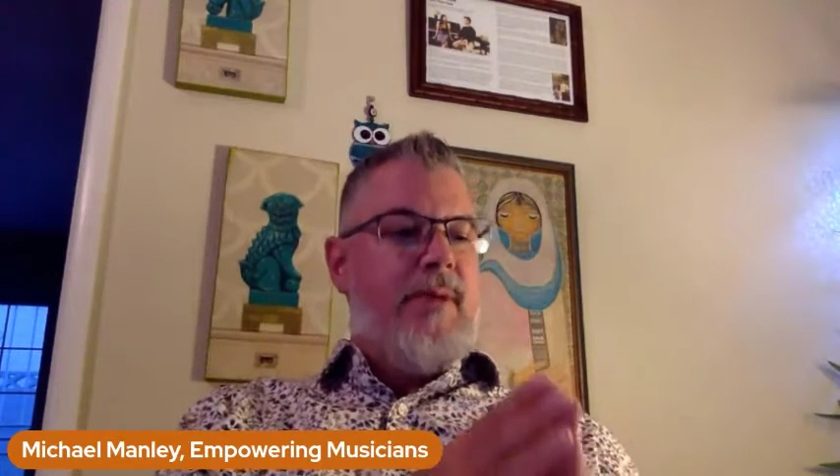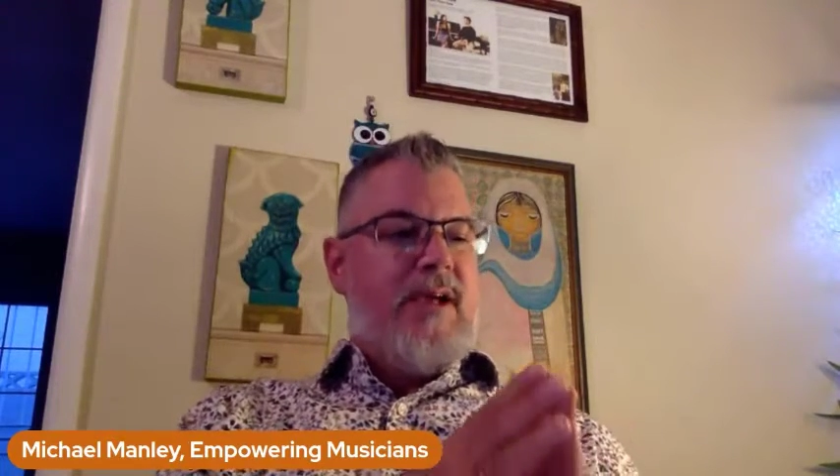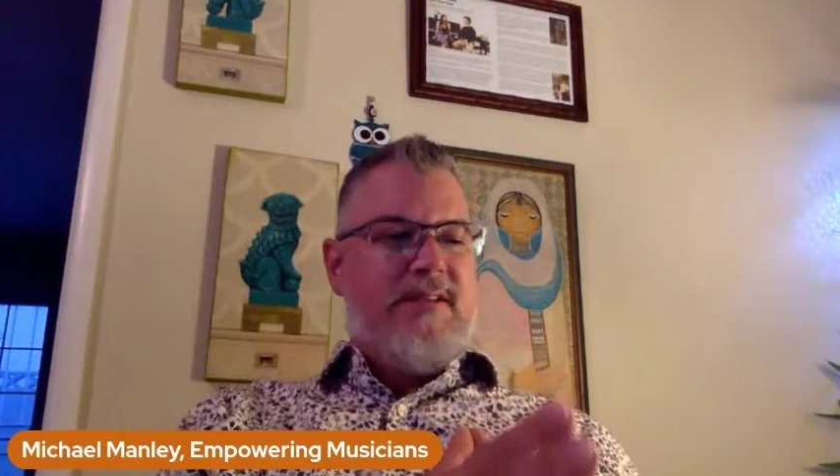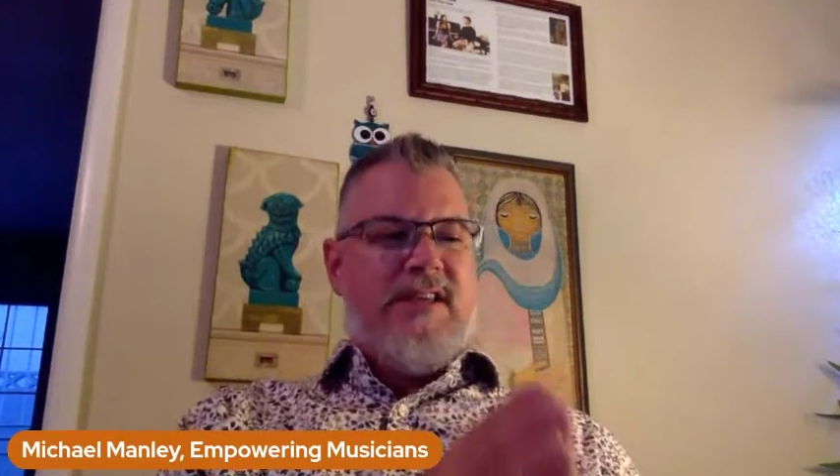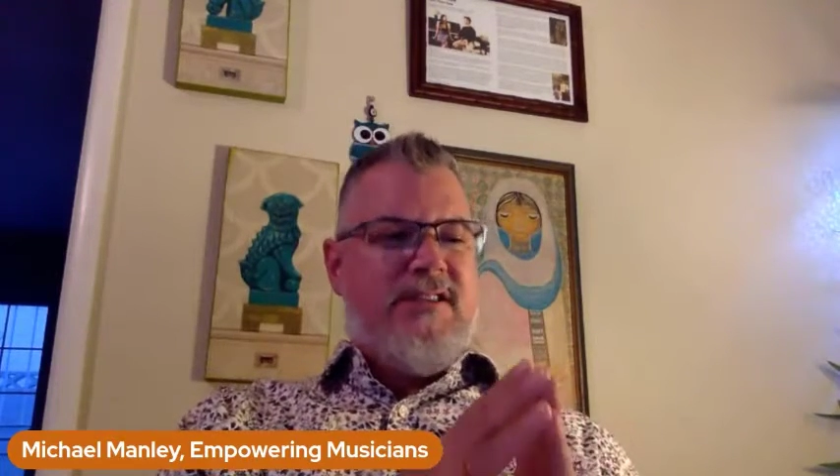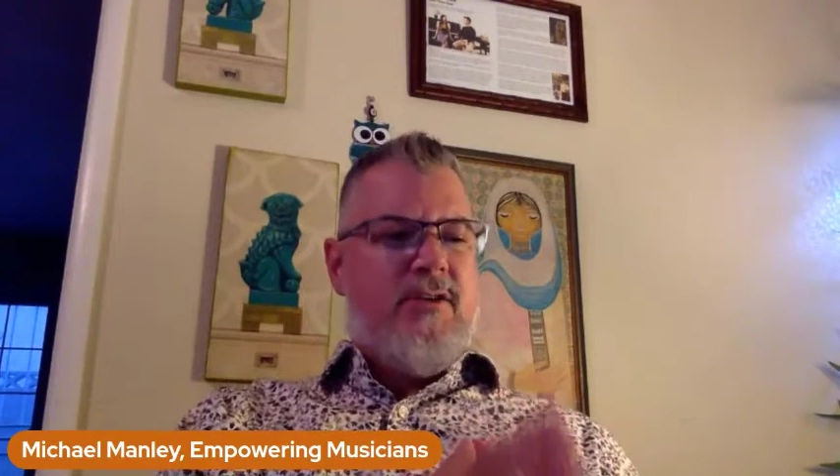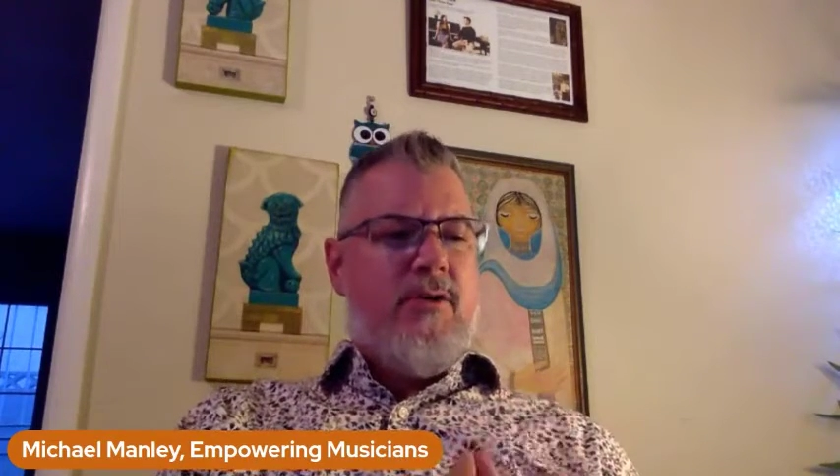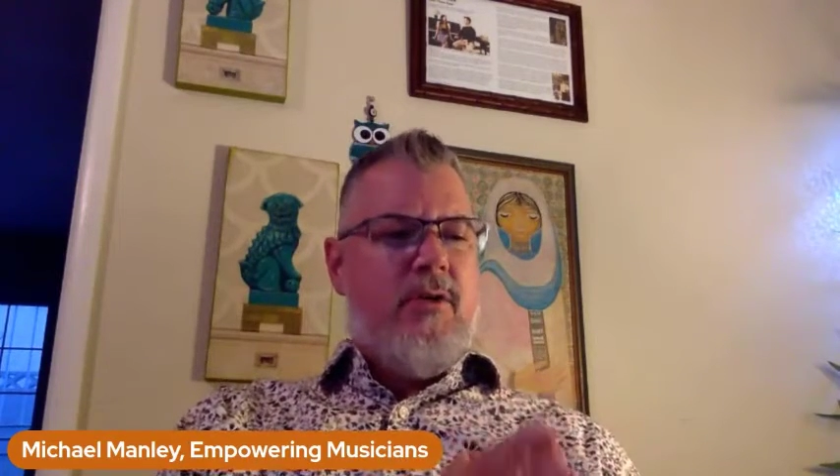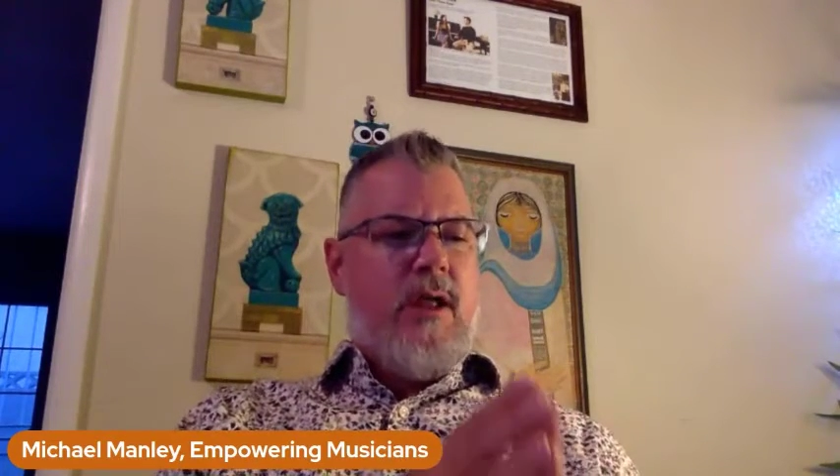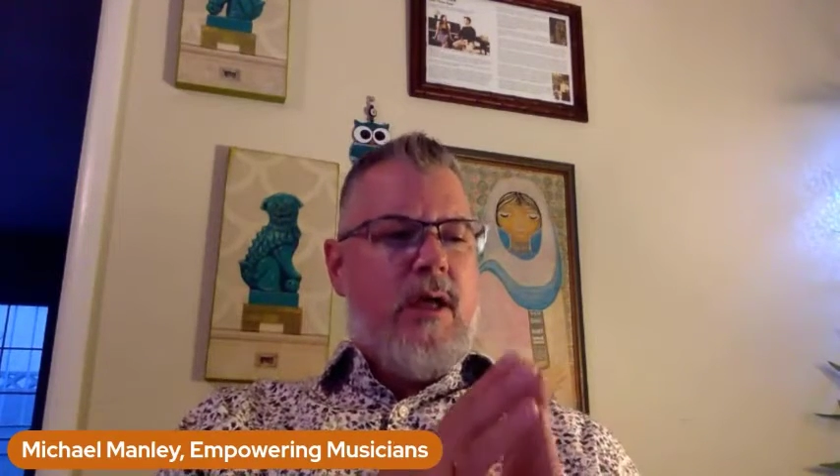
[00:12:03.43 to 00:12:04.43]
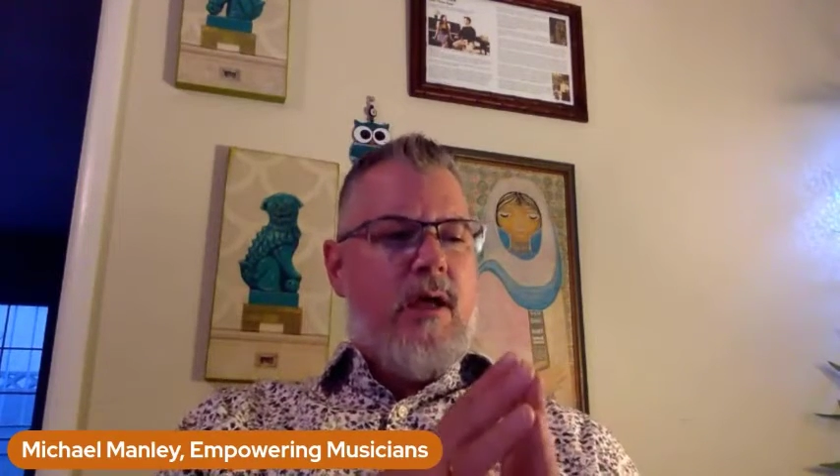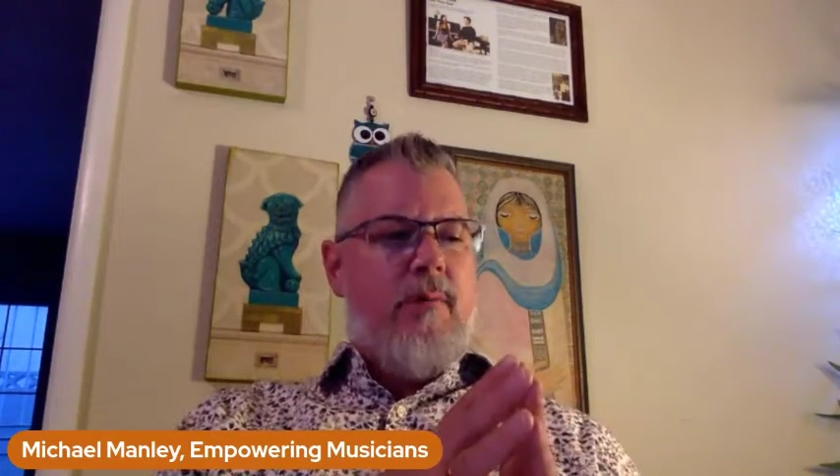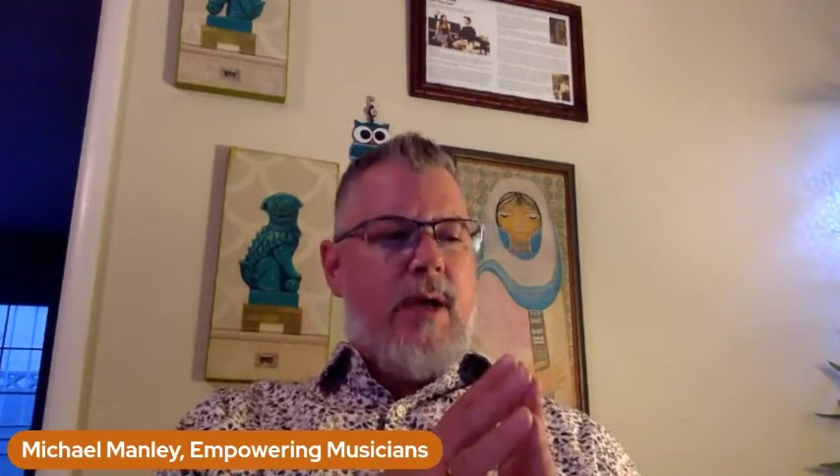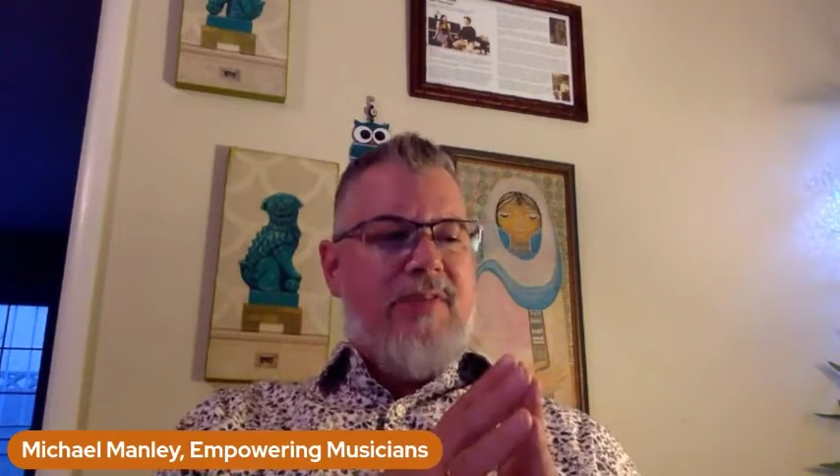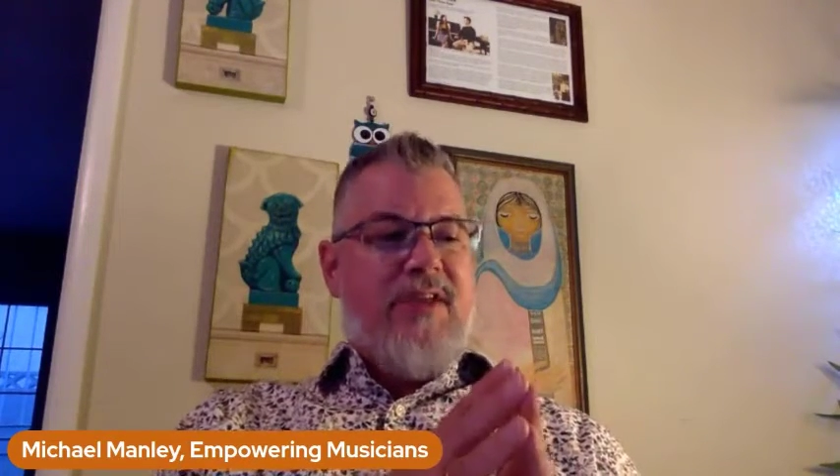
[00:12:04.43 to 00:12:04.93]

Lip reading: because I still, I